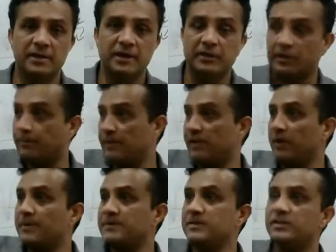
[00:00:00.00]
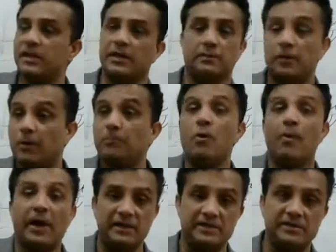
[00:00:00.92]
The particular person say
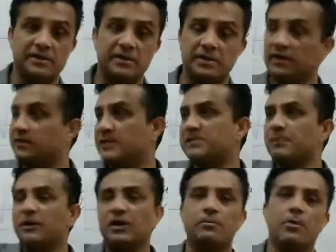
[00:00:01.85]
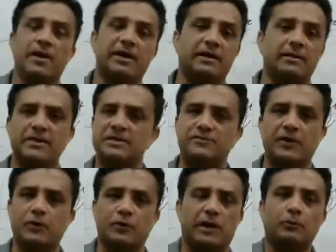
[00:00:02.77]
mobiles. Yeah, this particular mobile company is
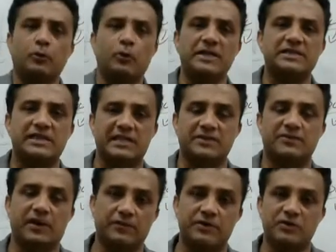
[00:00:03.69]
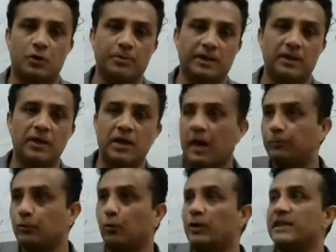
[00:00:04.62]
very good. I'm totally satisfied with Xiaomi. I'm
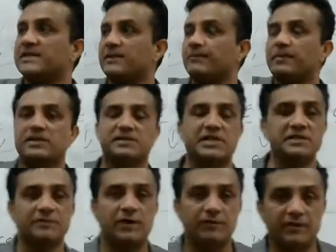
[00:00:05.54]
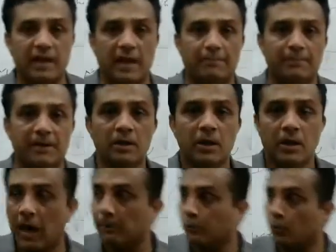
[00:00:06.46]
totally satisfied with Apple.
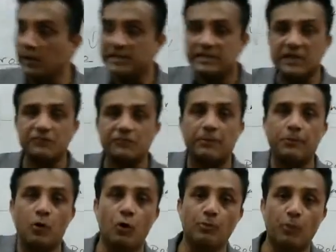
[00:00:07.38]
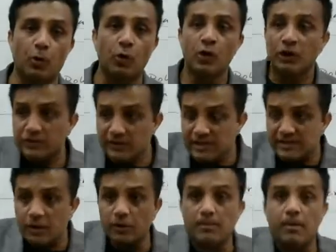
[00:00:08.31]
I'm totally satisfied with Oppo. So this
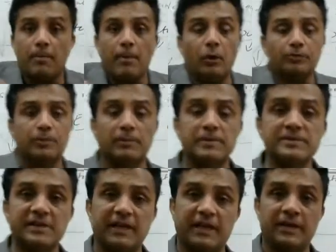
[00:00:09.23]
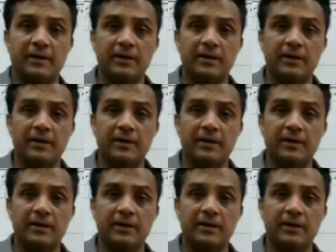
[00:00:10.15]
is mouth publicity.